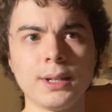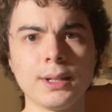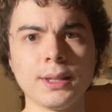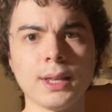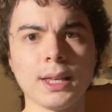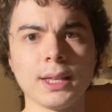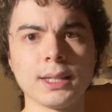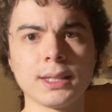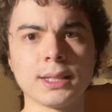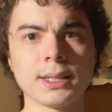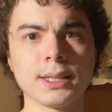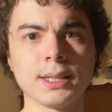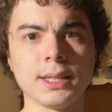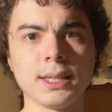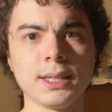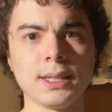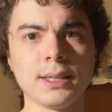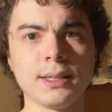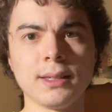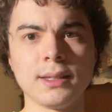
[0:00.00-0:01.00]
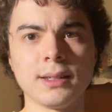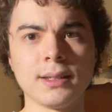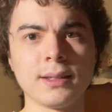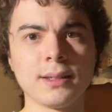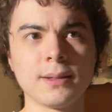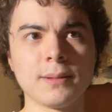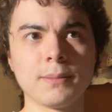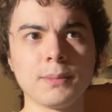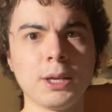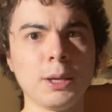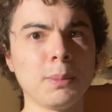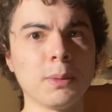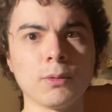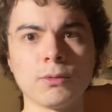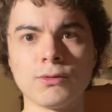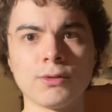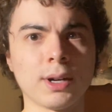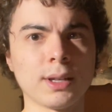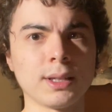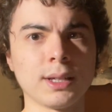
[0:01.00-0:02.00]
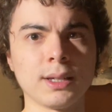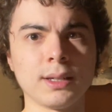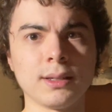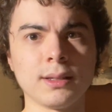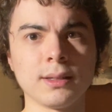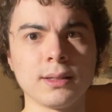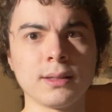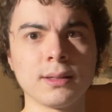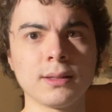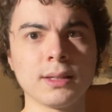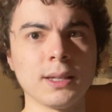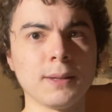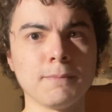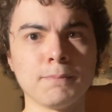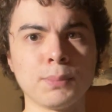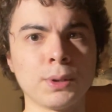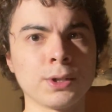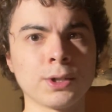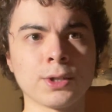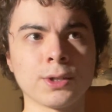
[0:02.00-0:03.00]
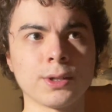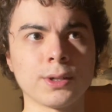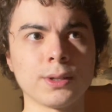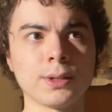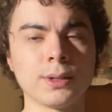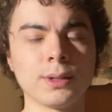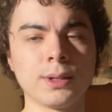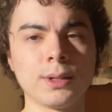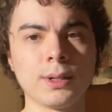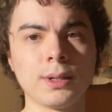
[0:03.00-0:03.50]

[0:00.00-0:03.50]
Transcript: they see people running, getting butchered,